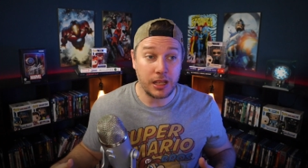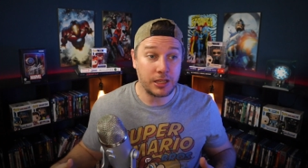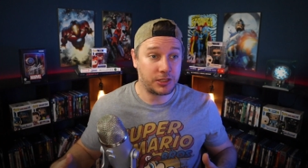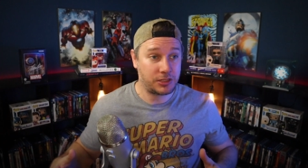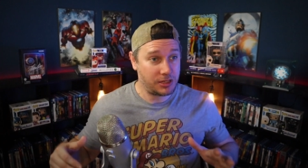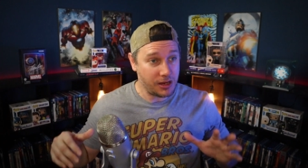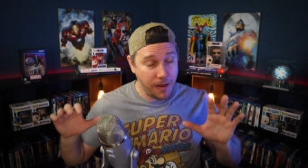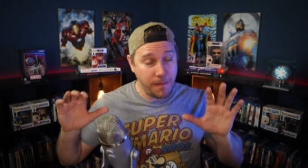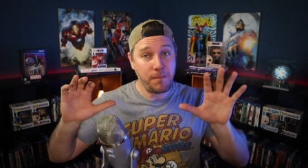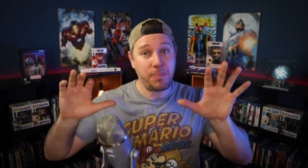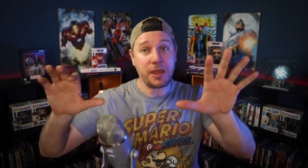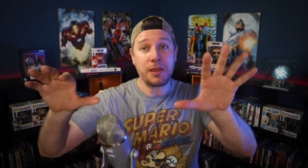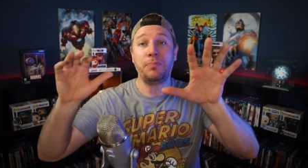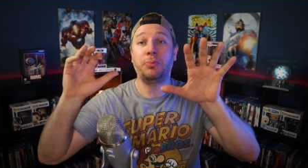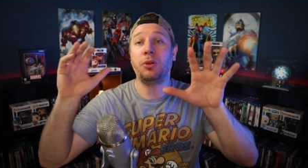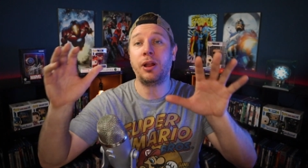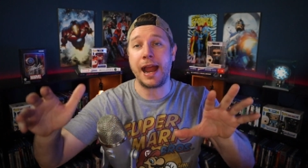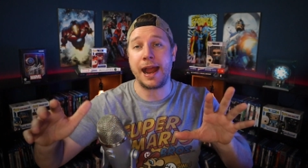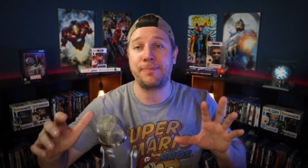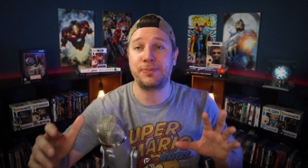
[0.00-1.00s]
Some
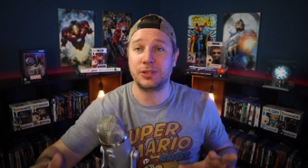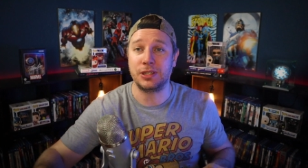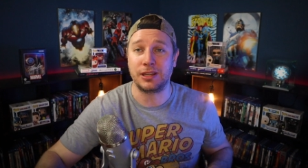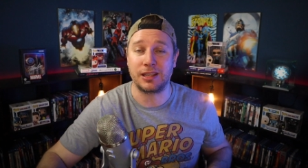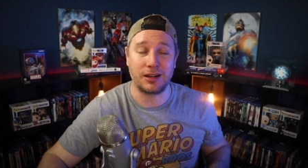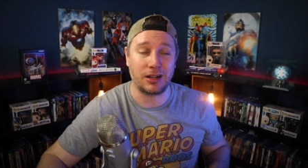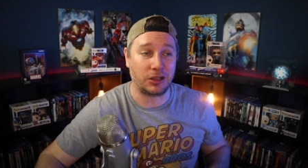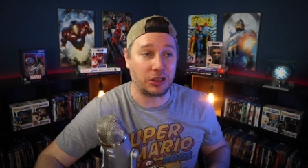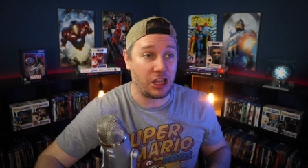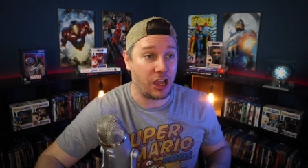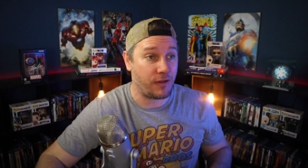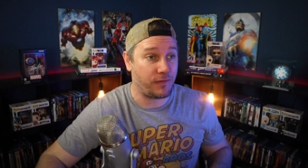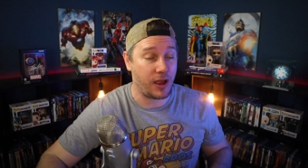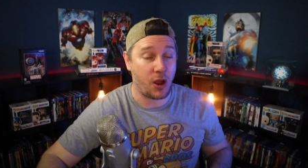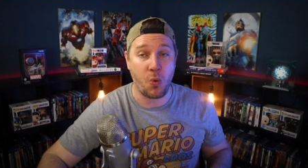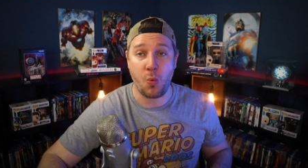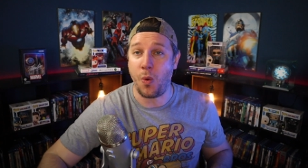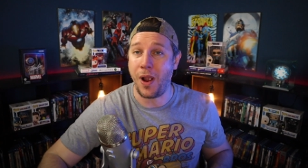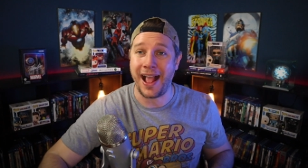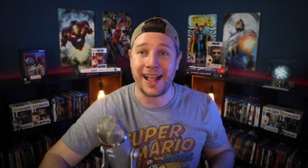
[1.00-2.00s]
people are absolutely going to love
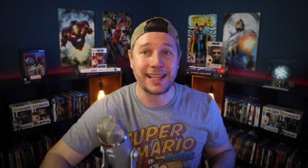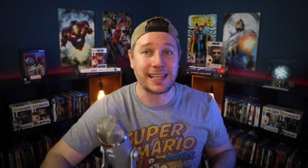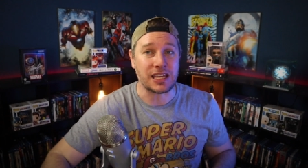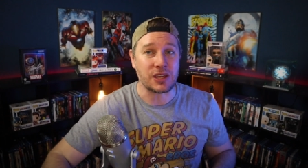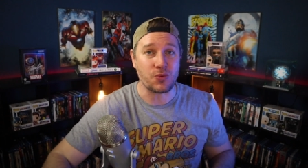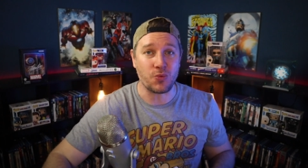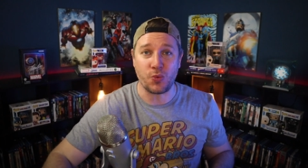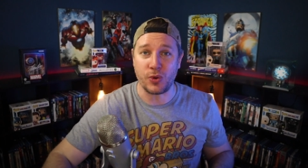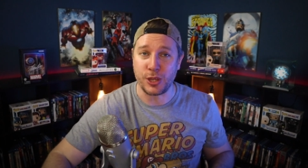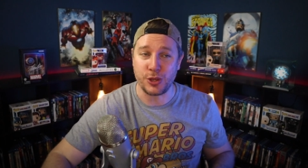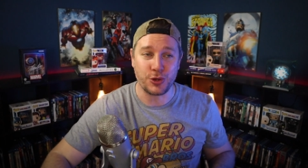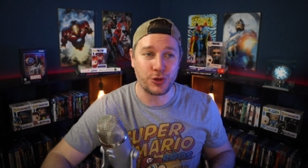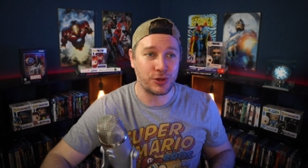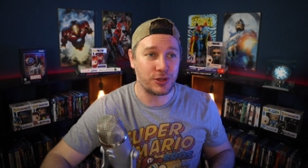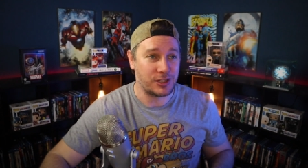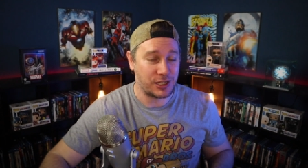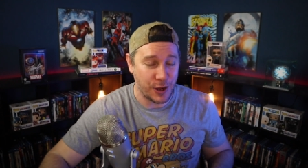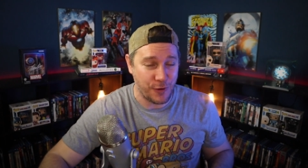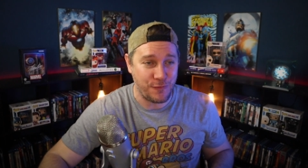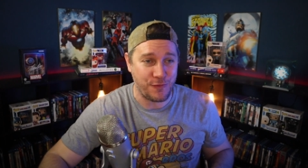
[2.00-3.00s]
how wacky,
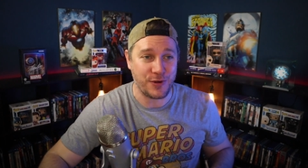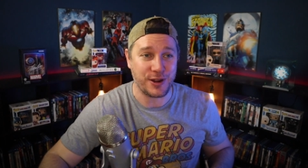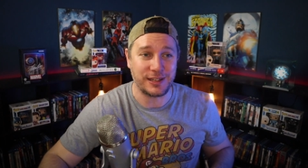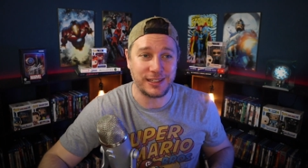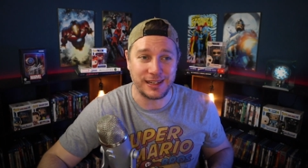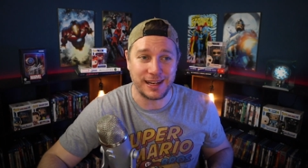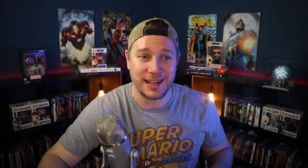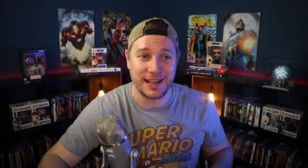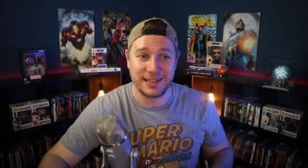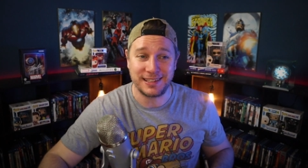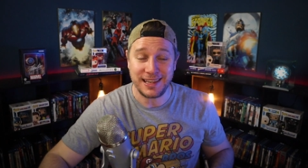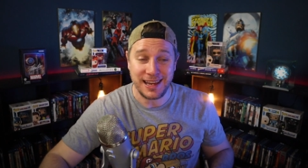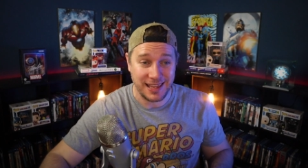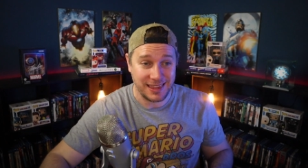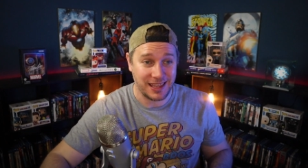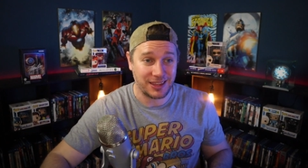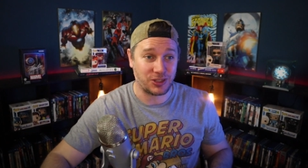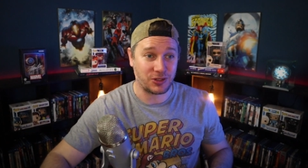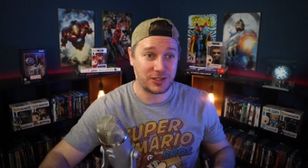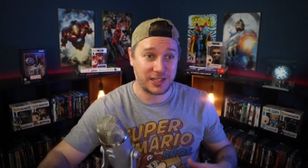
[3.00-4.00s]
weird, different it is,
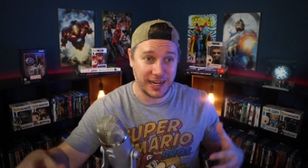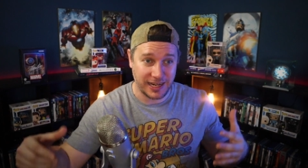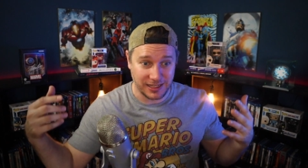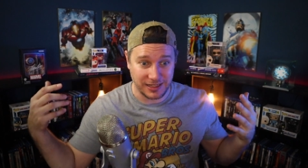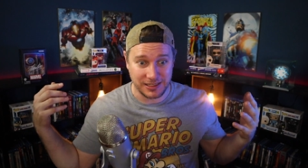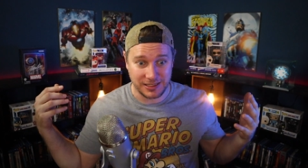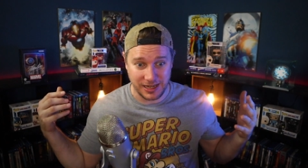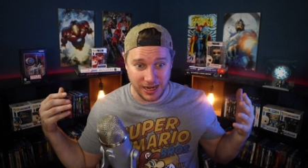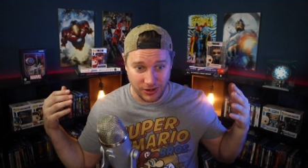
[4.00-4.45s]
and that they're taking these